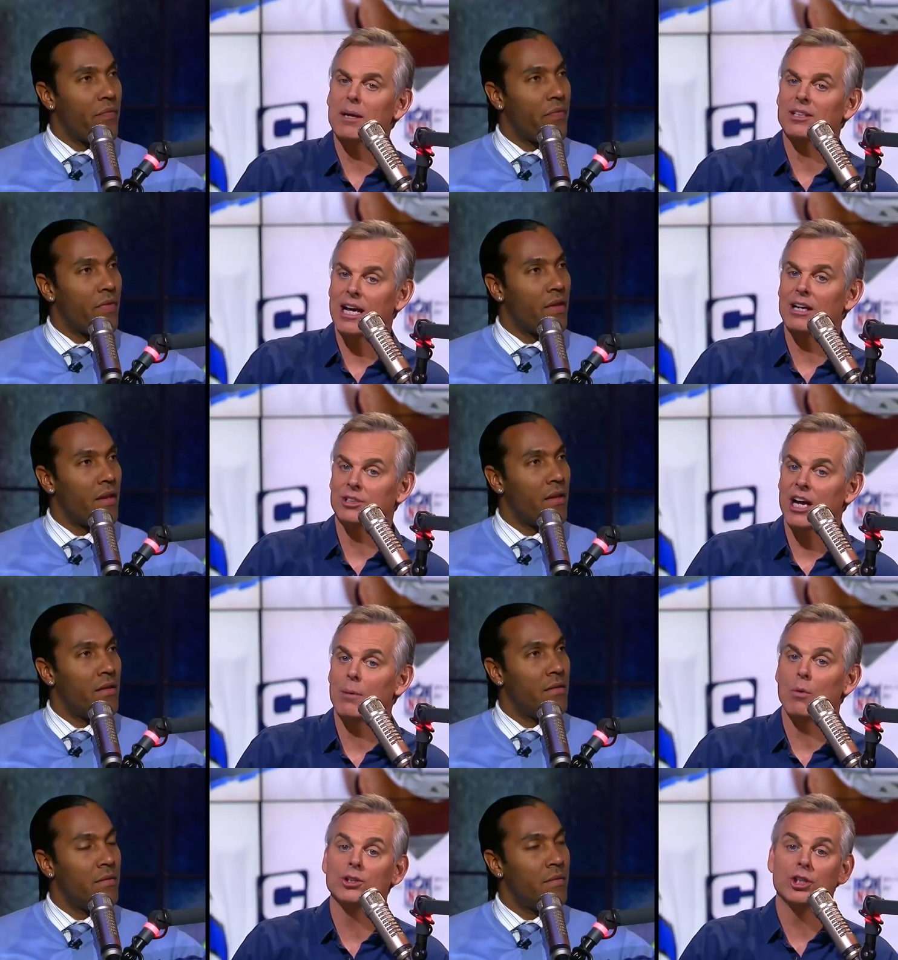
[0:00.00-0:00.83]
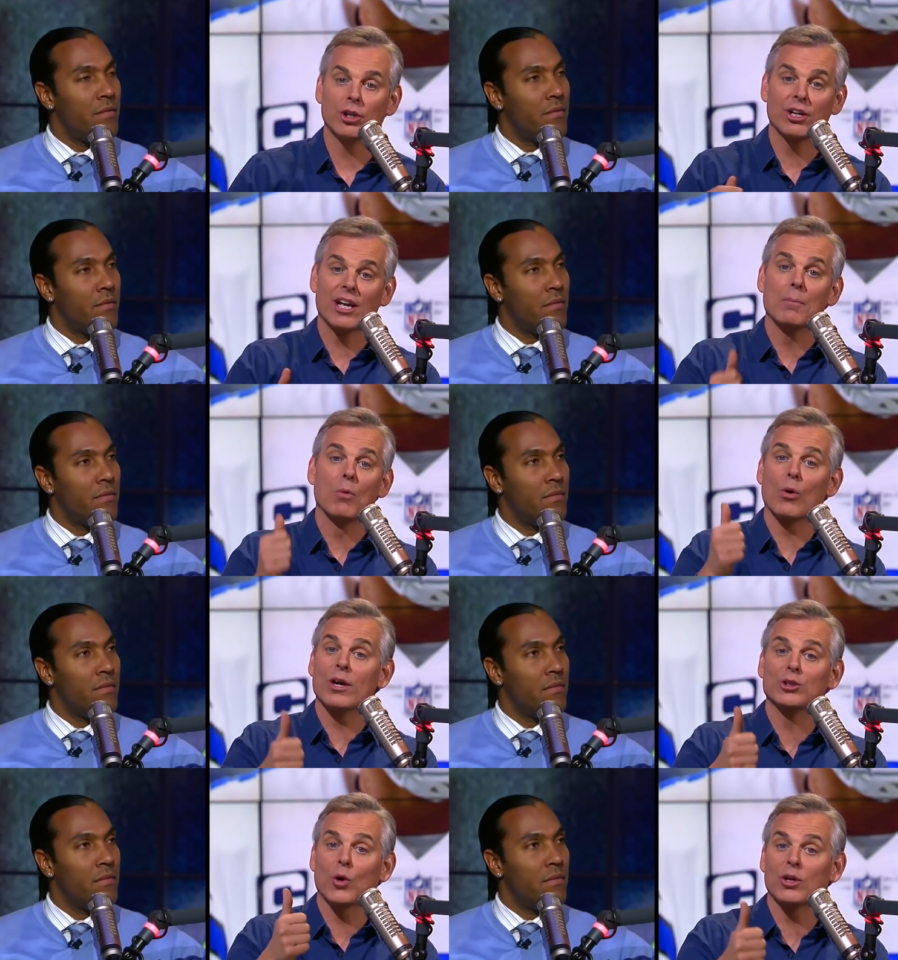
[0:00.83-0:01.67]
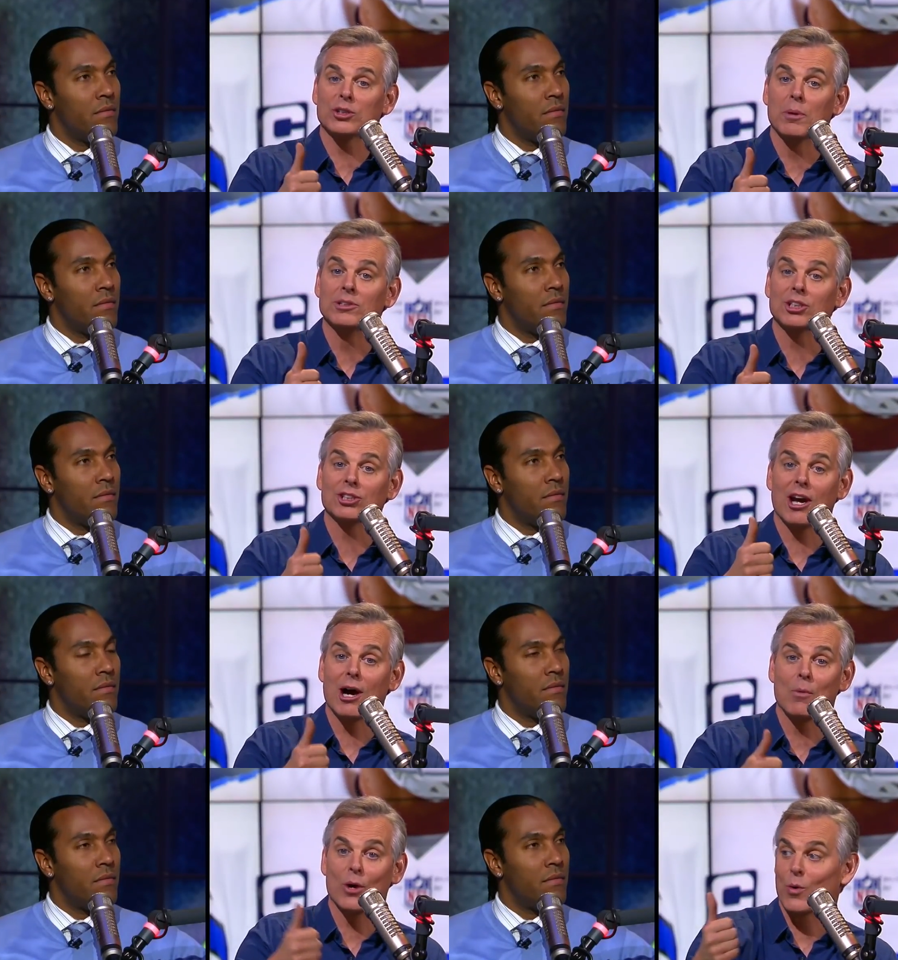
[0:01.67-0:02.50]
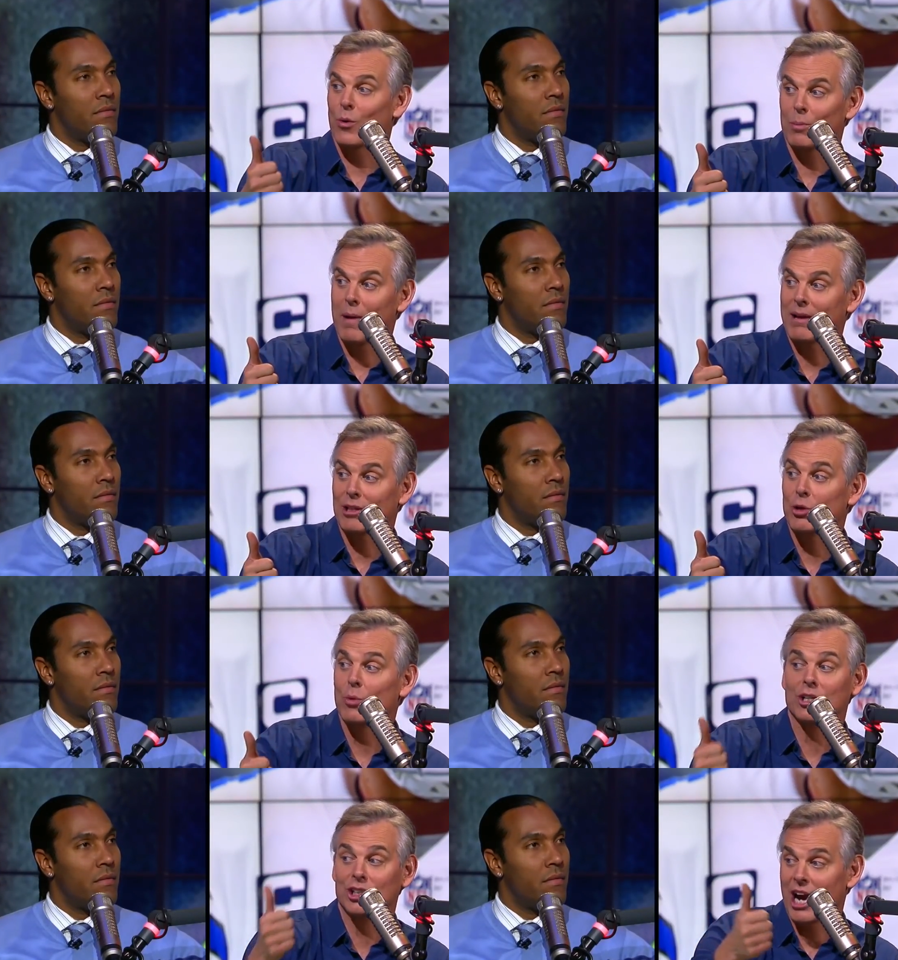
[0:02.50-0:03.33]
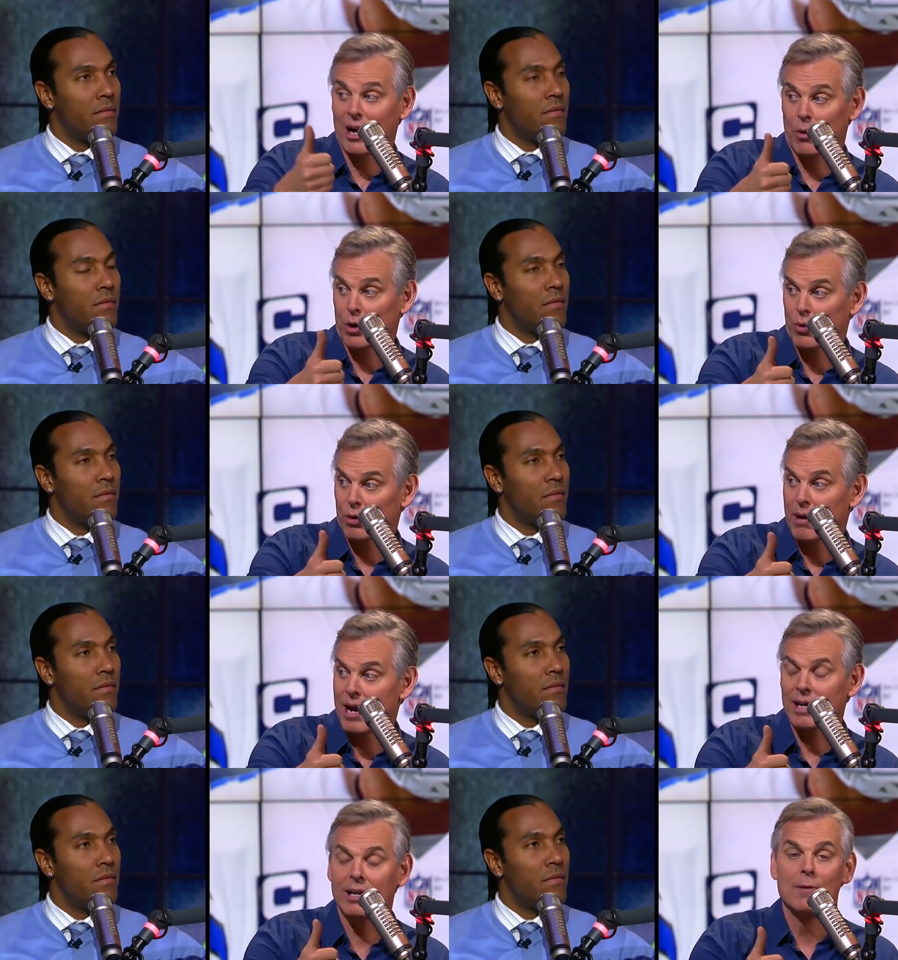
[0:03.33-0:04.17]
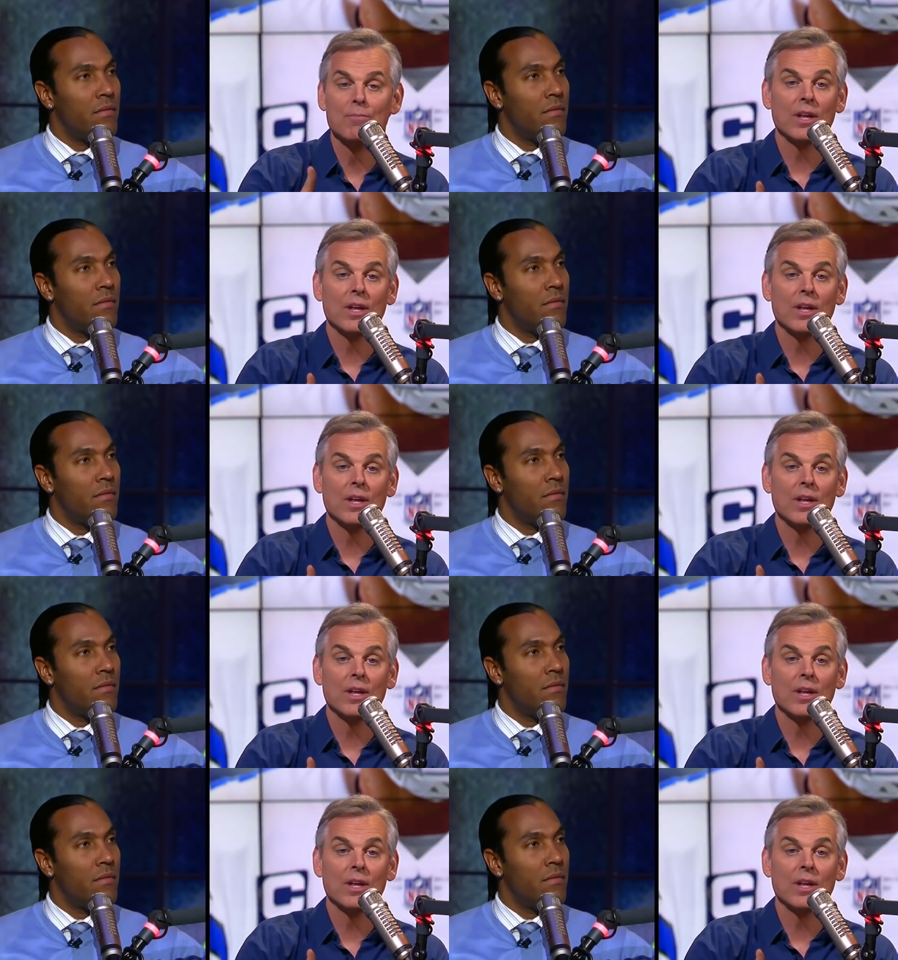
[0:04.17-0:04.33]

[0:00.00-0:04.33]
Speaker 1: about the Dallas Cowboys, you're going to get more endorsements as a Cowboy quarterback than you would a Jaguar quarterback.